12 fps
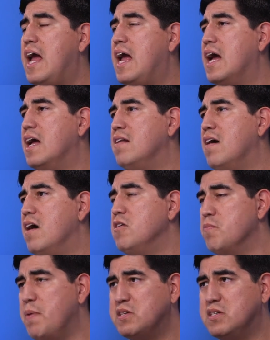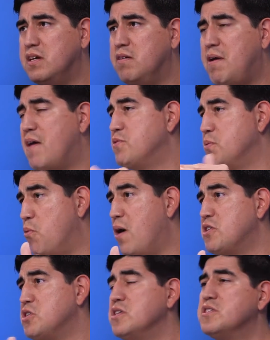and you can we have some
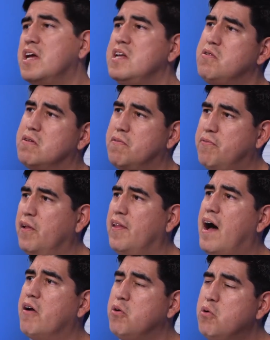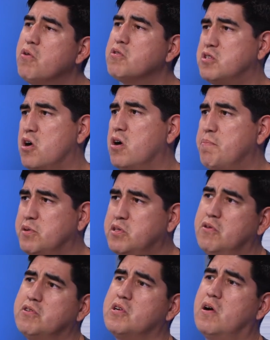questions, and you can fill out who those target
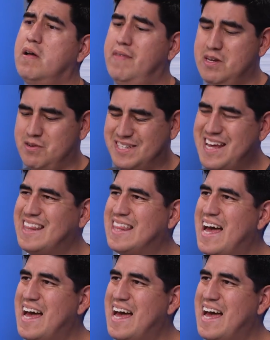personas are, and then you can take